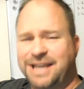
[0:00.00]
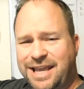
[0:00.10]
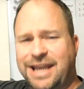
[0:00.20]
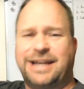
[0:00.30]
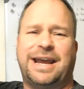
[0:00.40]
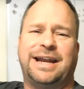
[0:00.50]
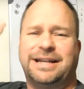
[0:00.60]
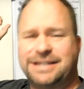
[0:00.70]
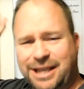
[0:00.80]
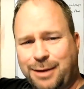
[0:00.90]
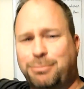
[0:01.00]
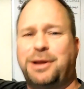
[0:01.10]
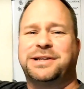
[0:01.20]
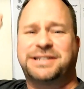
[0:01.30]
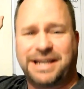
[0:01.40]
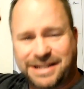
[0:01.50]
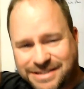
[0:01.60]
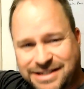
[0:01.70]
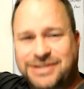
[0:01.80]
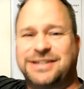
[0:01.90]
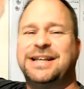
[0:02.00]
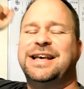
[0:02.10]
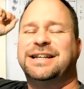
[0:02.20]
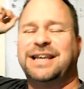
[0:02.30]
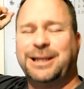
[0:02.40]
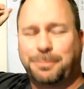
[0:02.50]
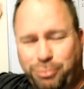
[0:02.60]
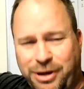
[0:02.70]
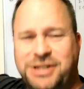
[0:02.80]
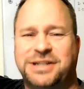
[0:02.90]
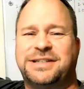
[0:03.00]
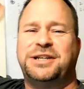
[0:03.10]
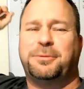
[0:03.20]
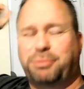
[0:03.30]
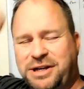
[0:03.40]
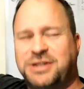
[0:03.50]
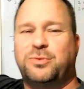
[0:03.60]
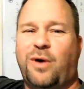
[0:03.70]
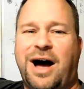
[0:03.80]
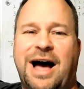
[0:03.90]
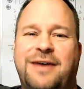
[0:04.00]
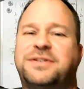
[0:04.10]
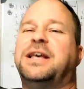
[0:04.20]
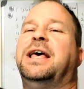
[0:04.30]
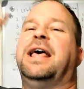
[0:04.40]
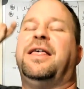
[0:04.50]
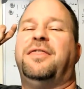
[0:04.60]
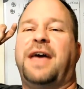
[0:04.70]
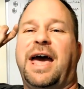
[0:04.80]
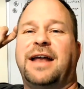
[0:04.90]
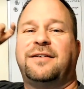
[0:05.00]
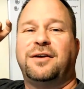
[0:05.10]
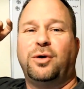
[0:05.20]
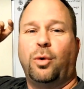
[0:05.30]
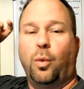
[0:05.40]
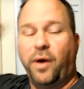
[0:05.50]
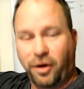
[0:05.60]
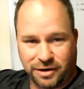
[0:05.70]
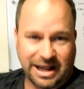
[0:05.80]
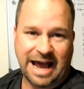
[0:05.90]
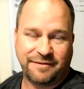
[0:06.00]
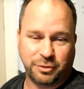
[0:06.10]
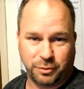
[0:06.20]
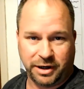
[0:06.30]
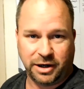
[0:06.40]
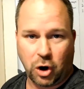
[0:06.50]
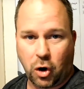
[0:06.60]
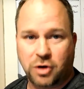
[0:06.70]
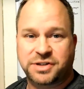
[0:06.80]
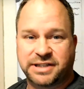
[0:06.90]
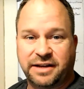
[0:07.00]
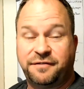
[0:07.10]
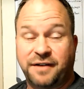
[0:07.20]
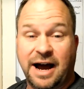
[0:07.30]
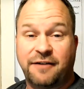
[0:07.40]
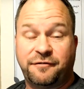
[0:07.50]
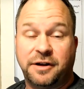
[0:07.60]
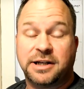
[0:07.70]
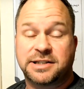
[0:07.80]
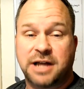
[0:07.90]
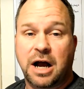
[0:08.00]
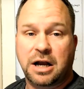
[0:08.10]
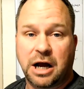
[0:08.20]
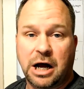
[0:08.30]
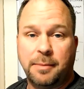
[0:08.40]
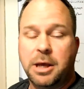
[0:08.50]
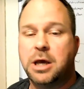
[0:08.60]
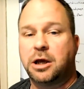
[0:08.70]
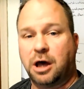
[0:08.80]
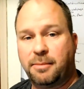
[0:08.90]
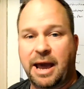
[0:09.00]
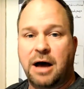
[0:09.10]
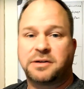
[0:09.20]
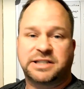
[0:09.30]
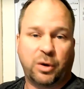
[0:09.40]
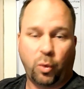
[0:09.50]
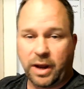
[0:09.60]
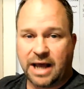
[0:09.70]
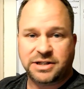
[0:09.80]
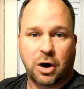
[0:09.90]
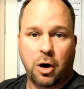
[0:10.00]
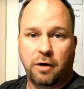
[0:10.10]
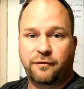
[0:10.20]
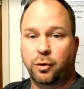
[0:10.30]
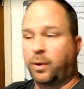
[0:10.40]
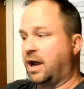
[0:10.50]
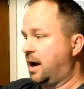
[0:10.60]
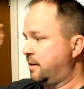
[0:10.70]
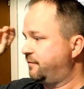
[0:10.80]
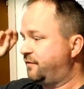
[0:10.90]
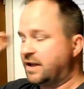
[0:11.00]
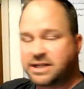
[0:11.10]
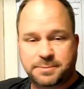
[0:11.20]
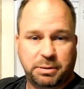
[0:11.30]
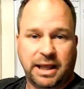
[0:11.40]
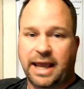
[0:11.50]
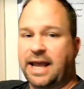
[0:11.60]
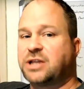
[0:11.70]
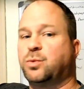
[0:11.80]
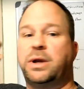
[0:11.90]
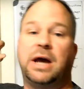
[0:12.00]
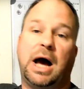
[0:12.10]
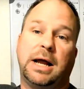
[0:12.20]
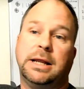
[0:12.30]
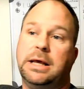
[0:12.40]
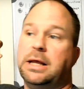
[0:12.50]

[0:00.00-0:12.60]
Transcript: tell your daddy, tell your brothers, tell your sisters, tell your preachers and your preachers' wives that we are live and running. RC5fitness.com. Come out and see what we got to offer. We got fitness plans, we got